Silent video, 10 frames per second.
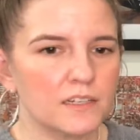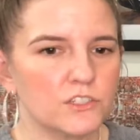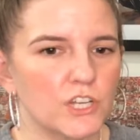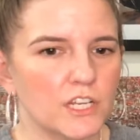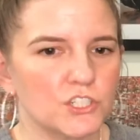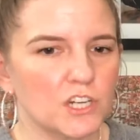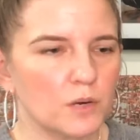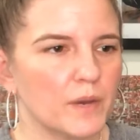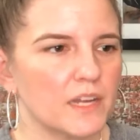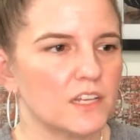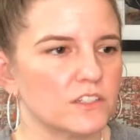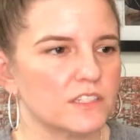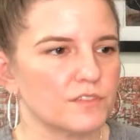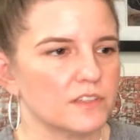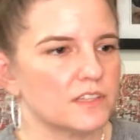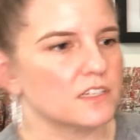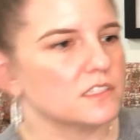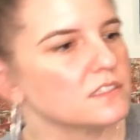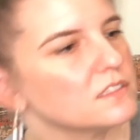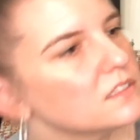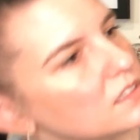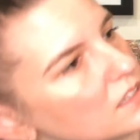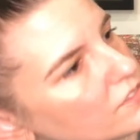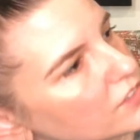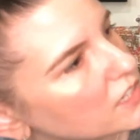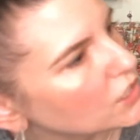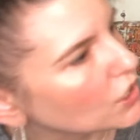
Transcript: Exchange and Armani are different things. If yes. You didn't